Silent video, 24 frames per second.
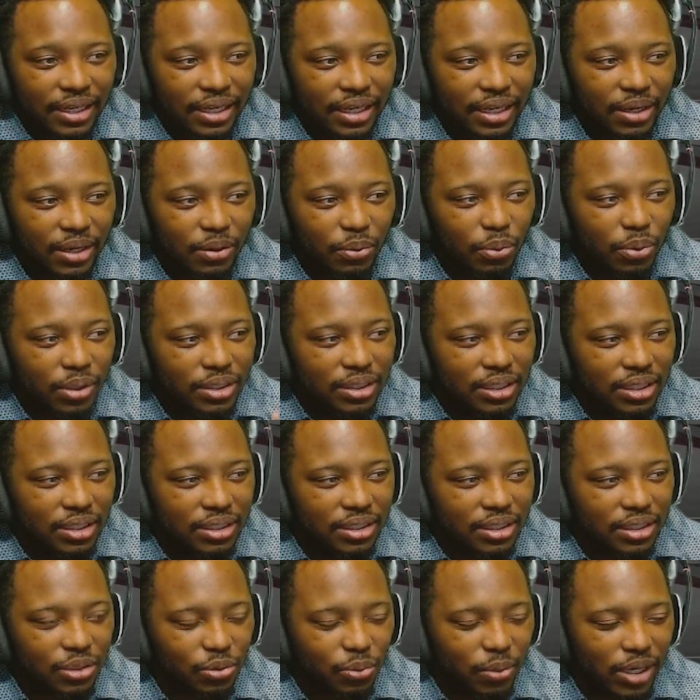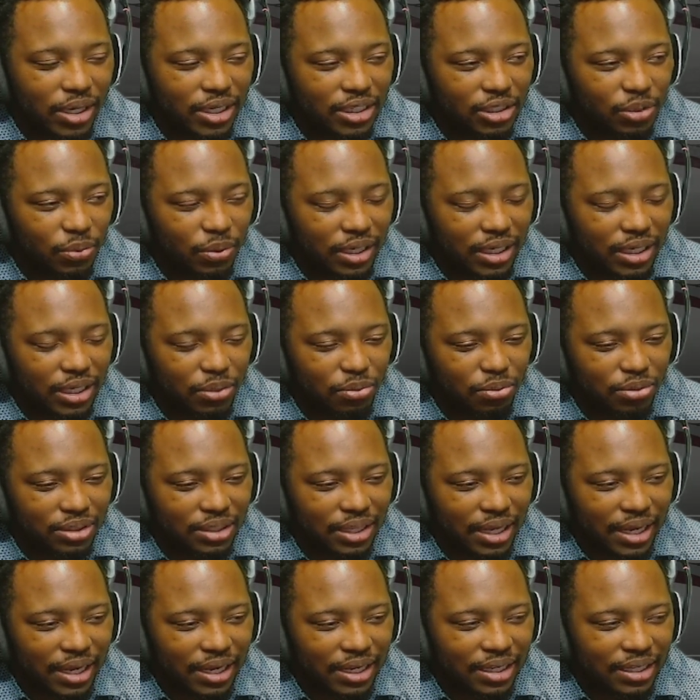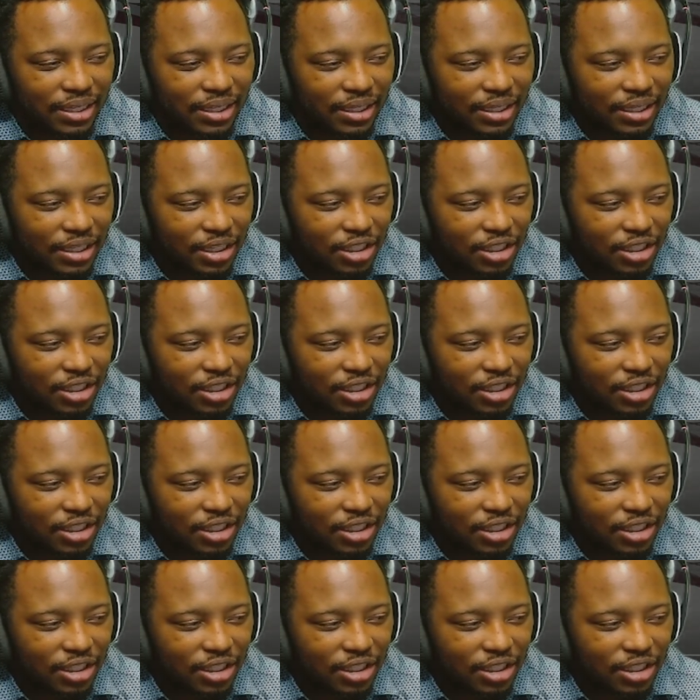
it wasn't a situation where he was like